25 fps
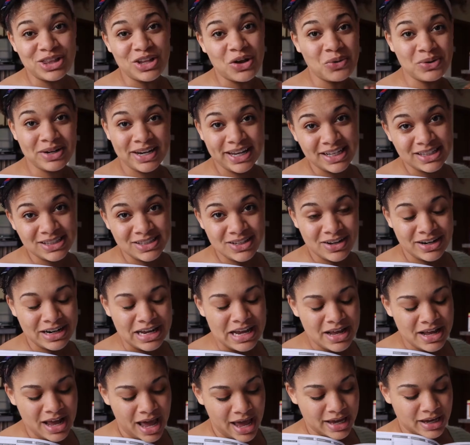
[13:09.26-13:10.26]
no dates on
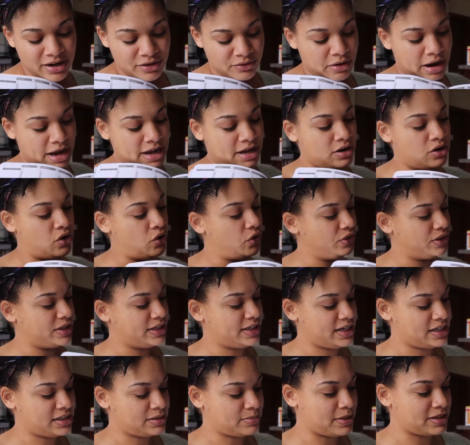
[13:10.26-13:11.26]
it. I get to write in all the
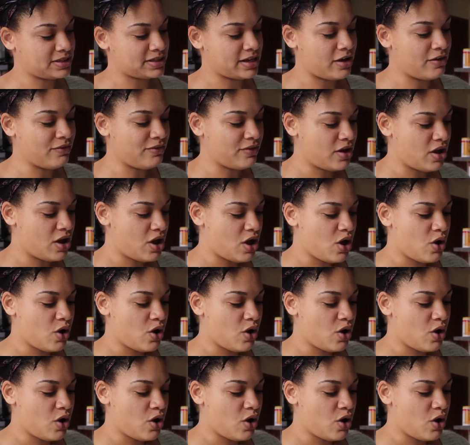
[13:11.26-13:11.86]
dates myself,